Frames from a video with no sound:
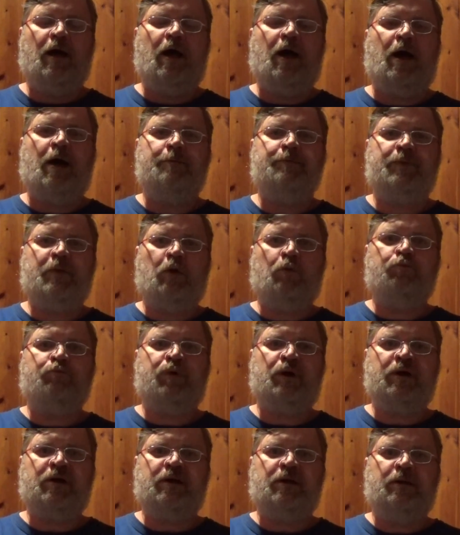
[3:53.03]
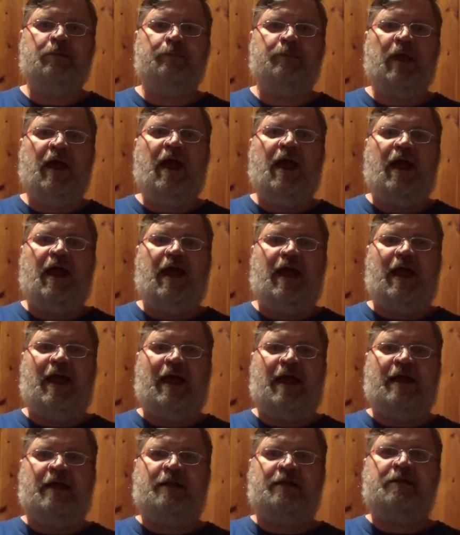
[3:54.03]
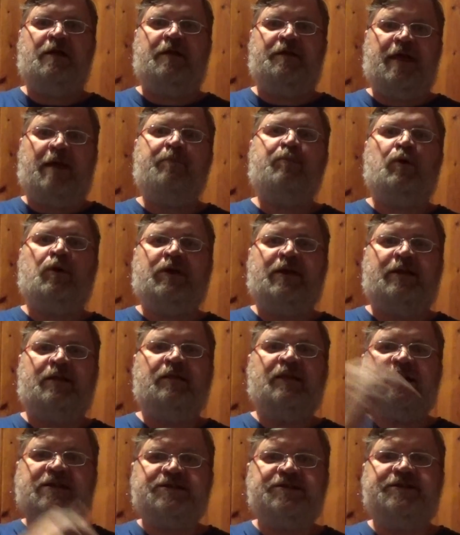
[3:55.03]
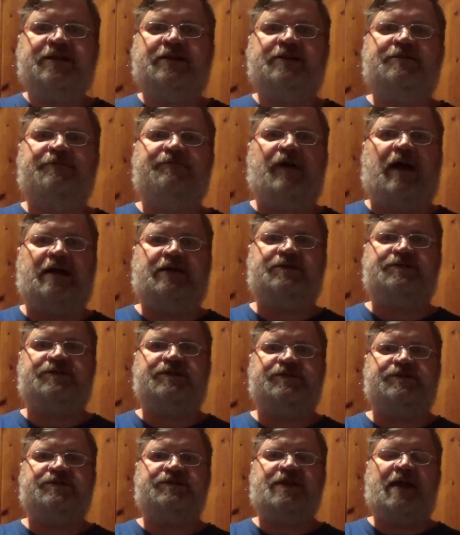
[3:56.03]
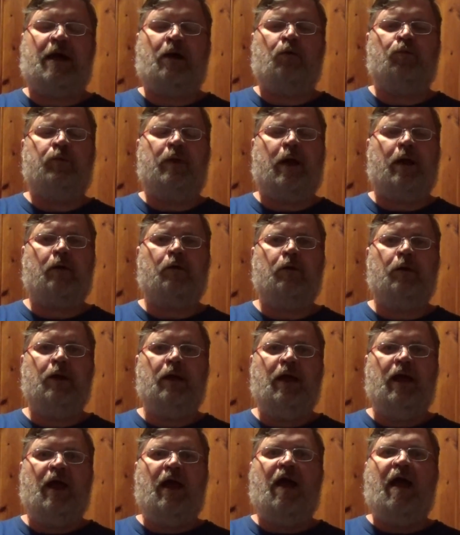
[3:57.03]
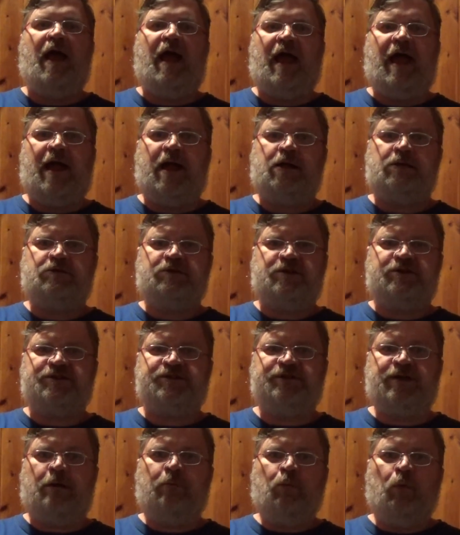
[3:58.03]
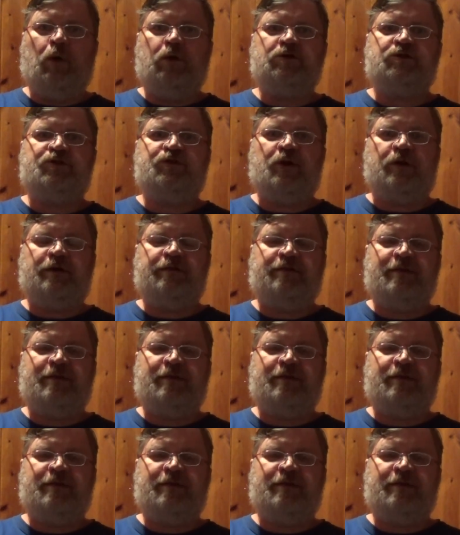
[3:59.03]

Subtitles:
notebook, and they put in listening devices down there. And someone took